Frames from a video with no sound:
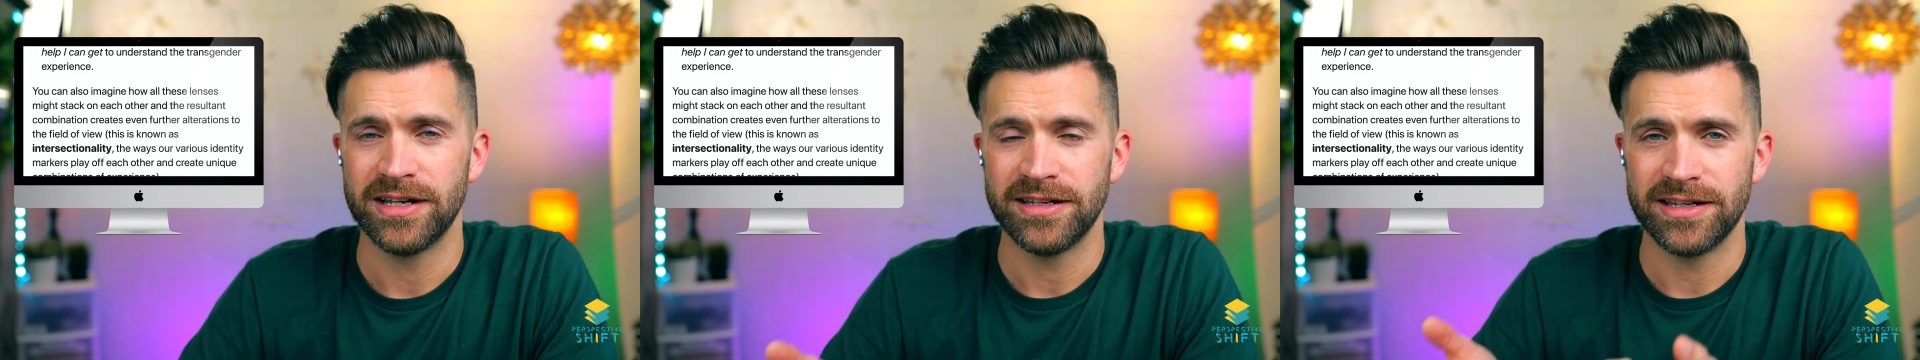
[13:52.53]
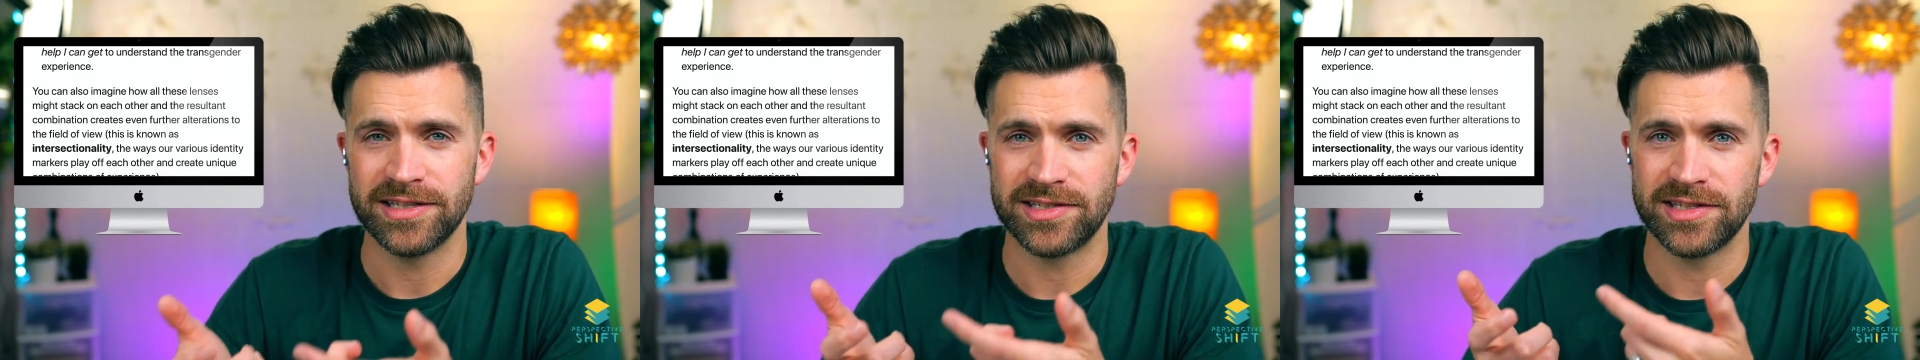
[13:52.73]

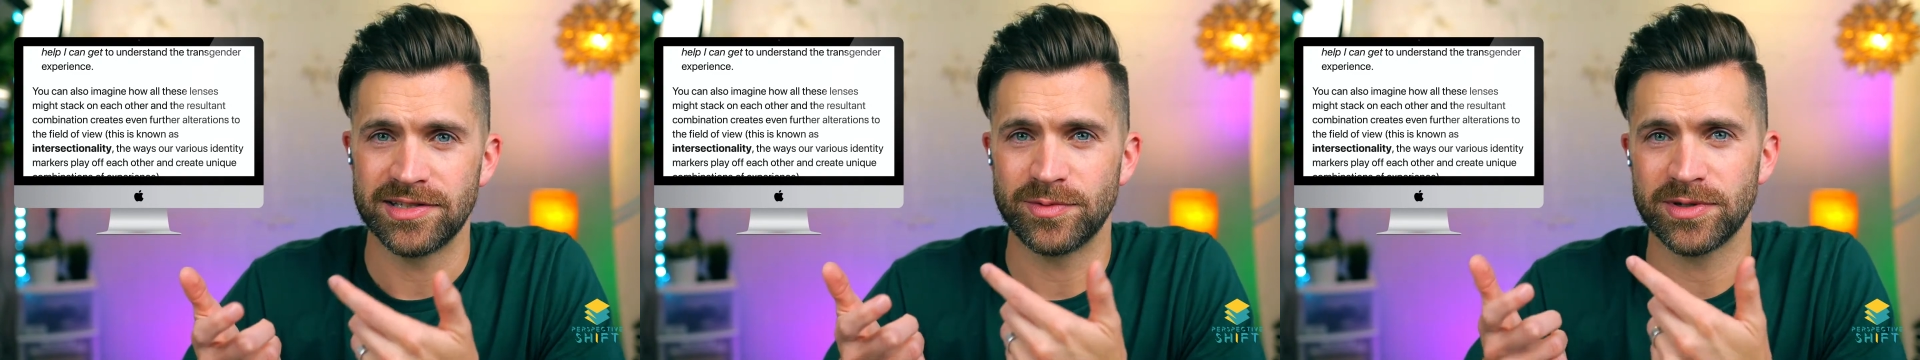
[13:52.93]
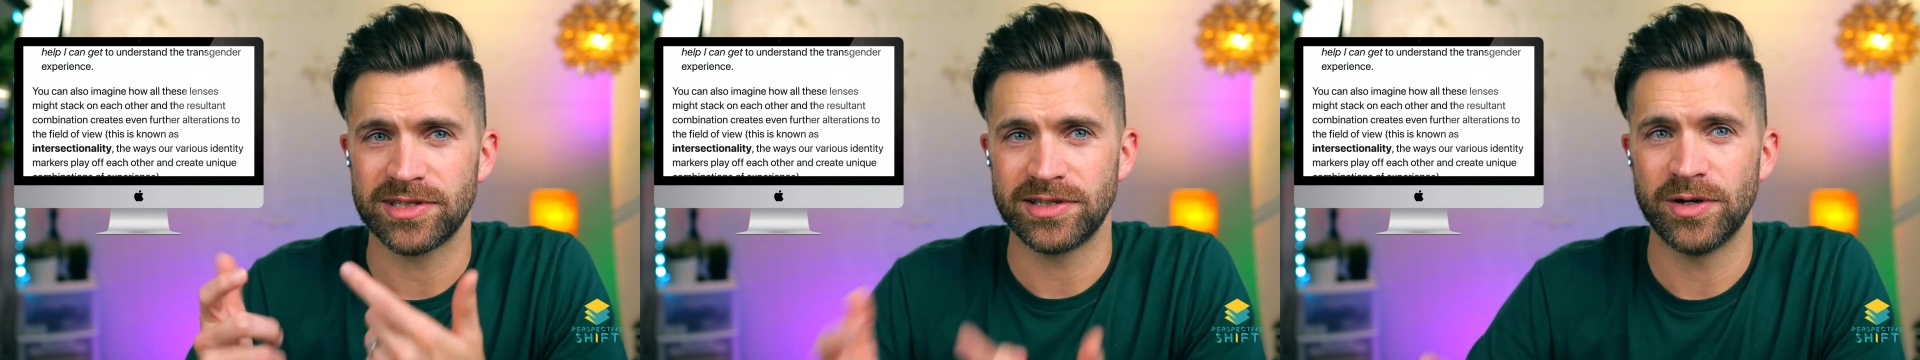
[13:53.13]
This
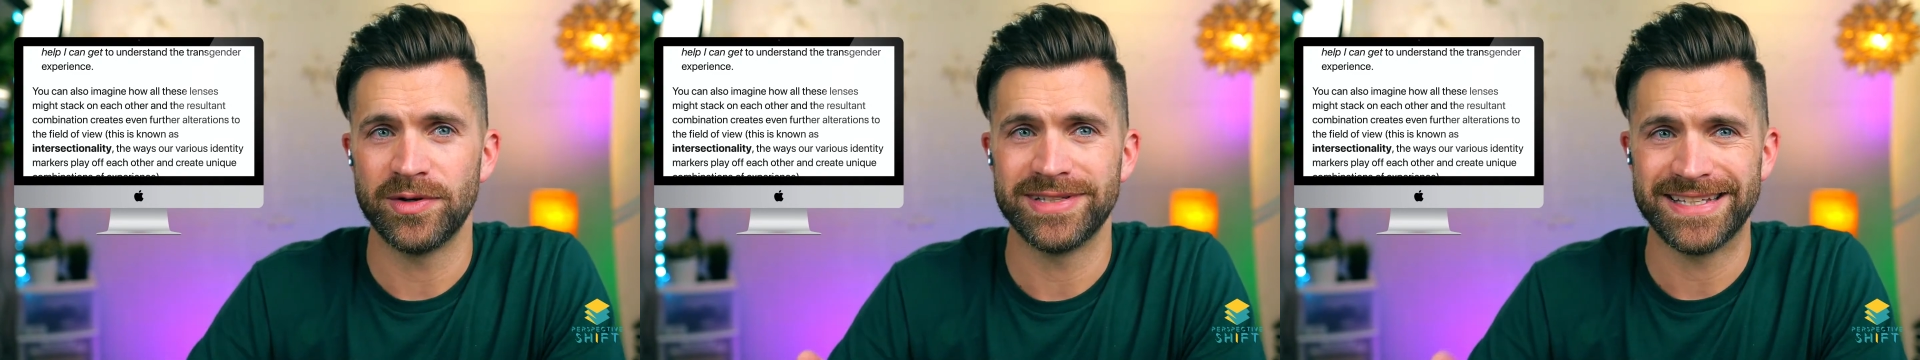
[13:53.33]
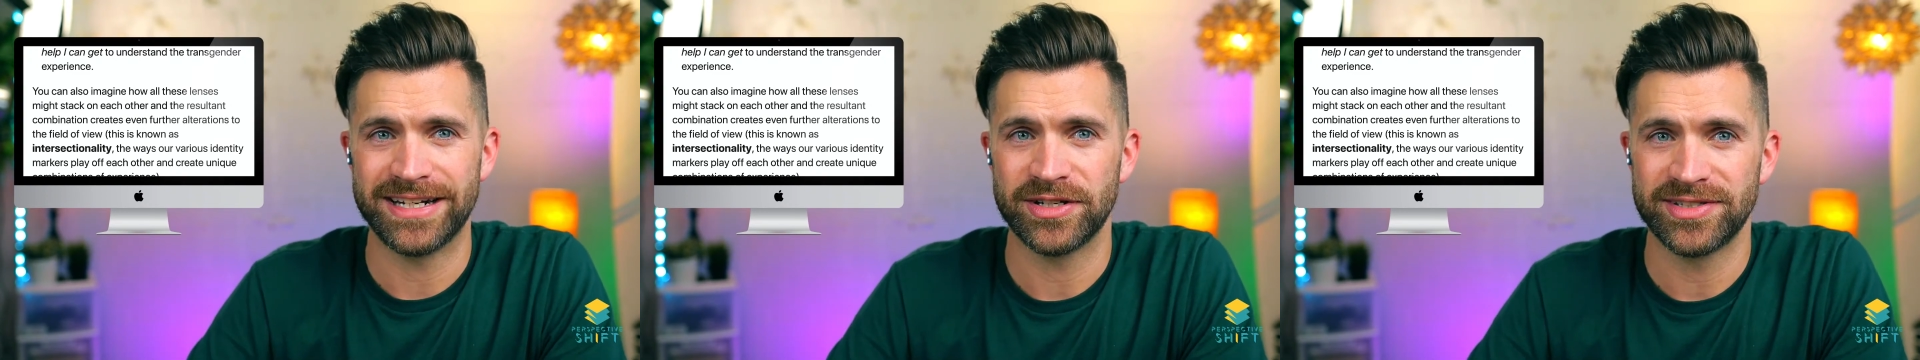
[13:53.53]
is what's known
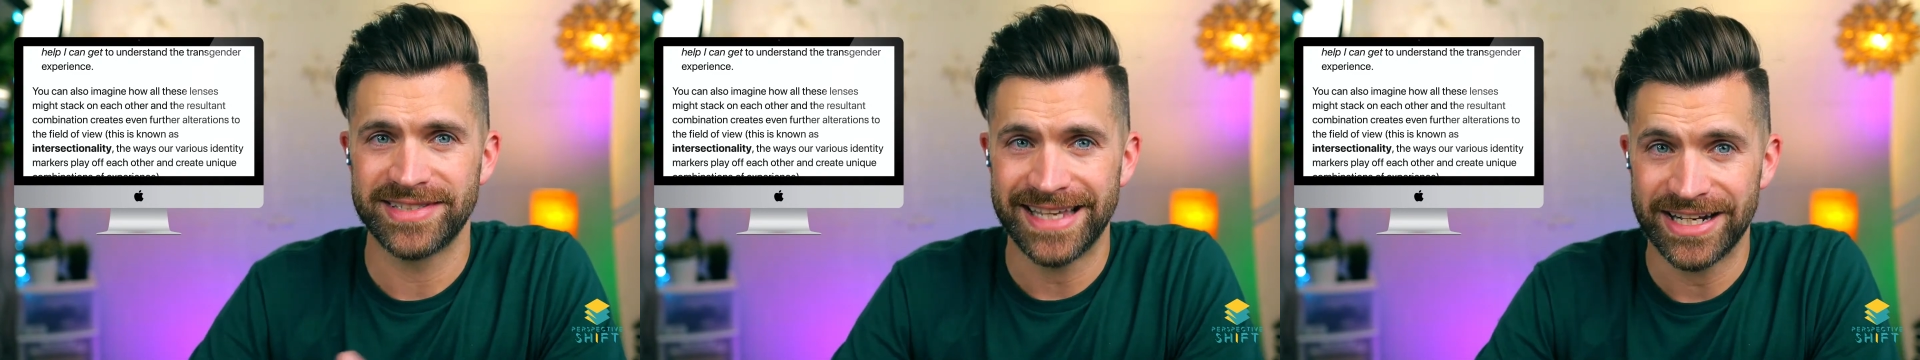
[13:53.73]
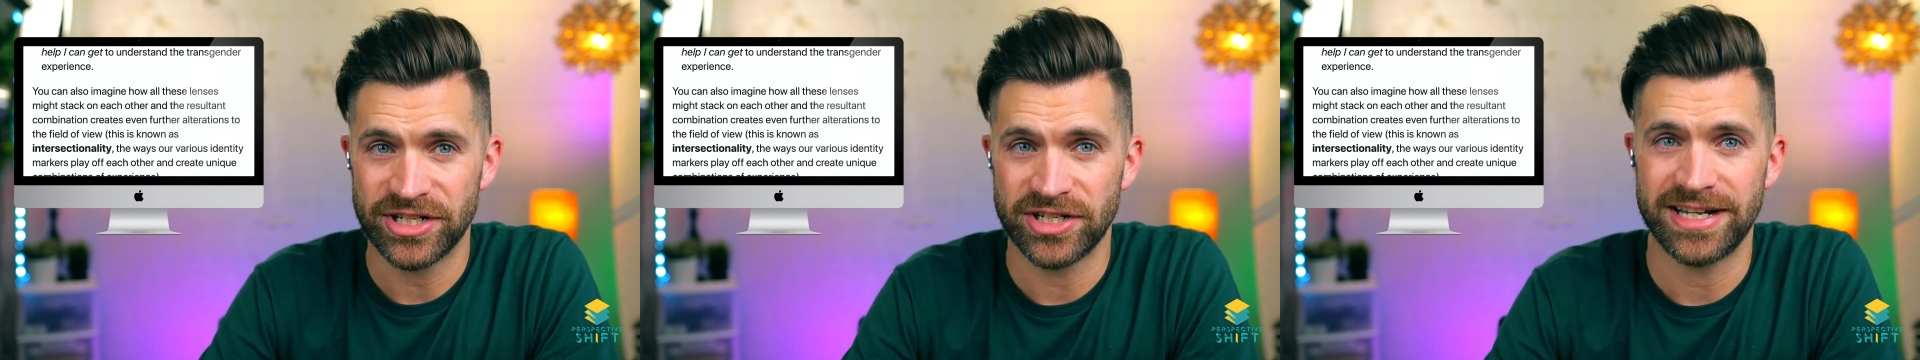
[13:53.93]
as
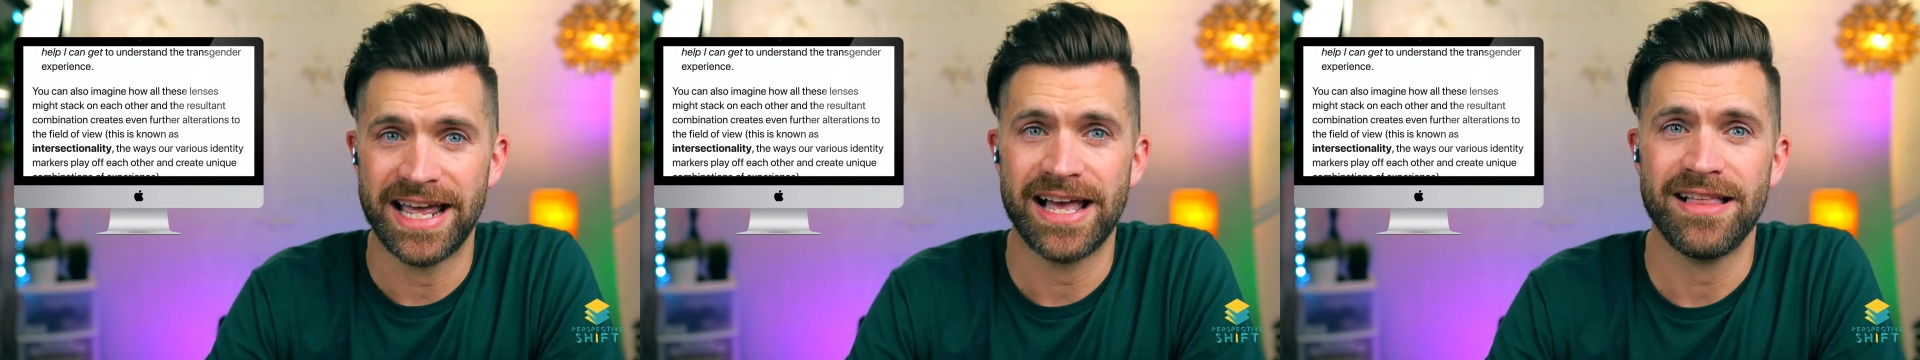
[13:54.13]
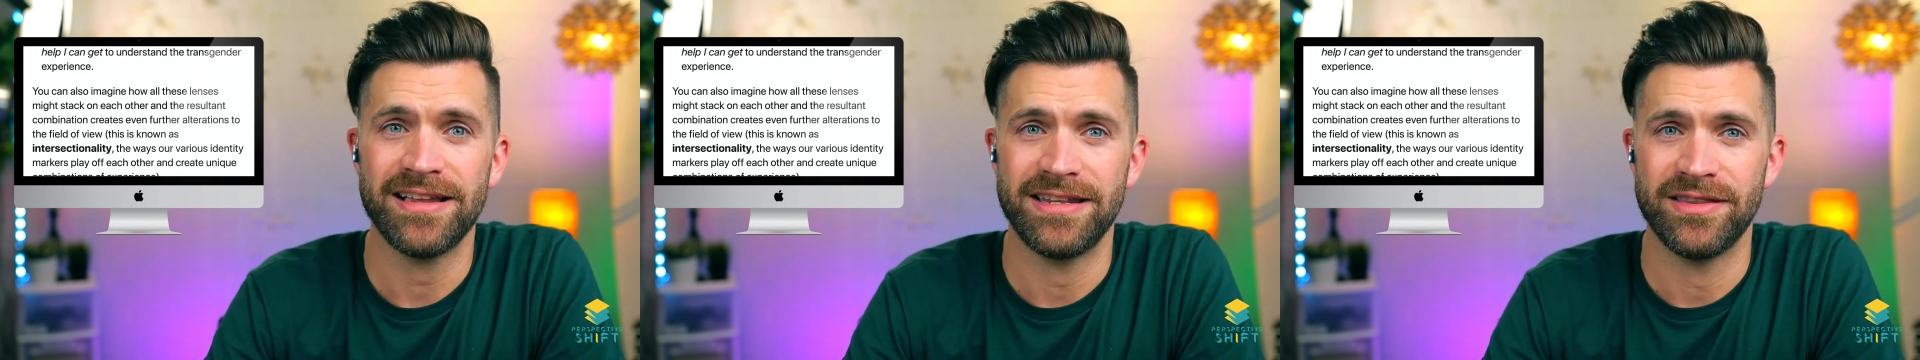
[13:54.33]

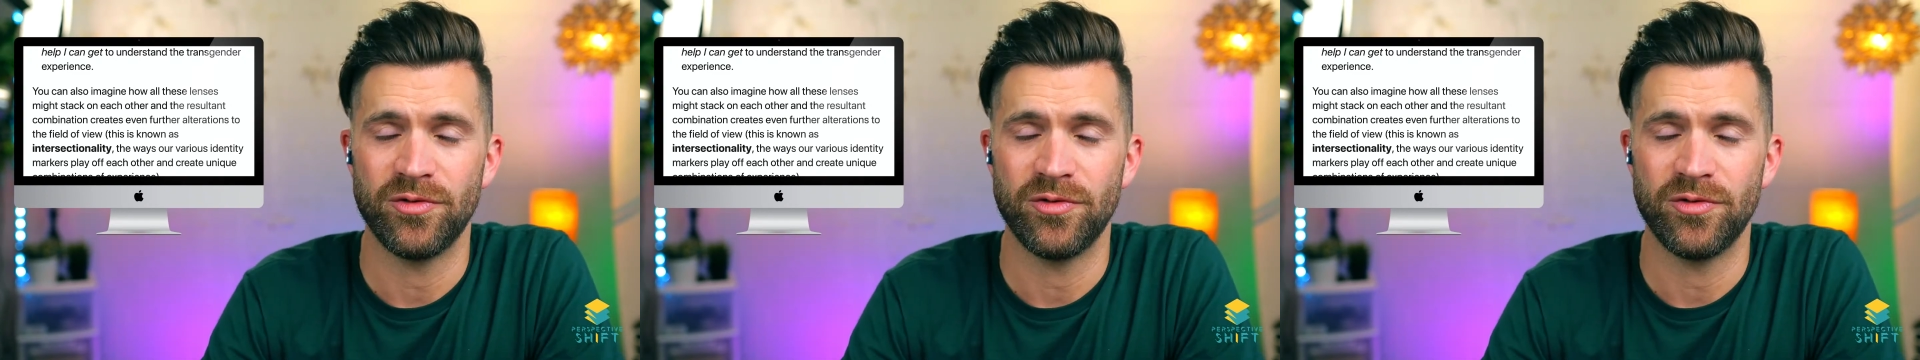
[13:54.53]
intersectionality,